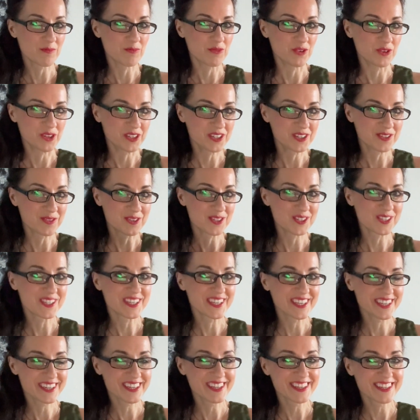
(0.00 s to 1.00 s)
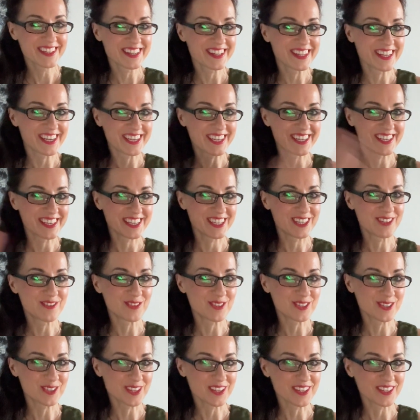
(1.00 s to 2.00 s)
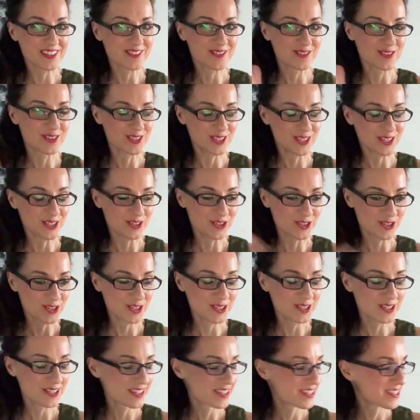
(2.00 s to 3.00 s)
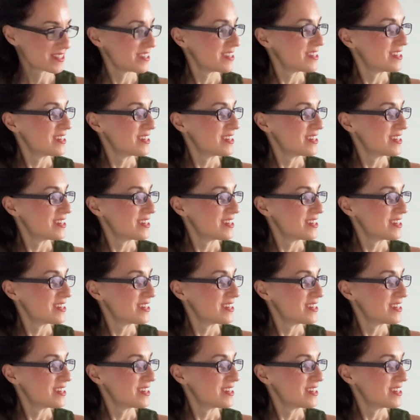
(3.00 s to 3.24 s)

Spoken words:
more interesting, interesting transitions.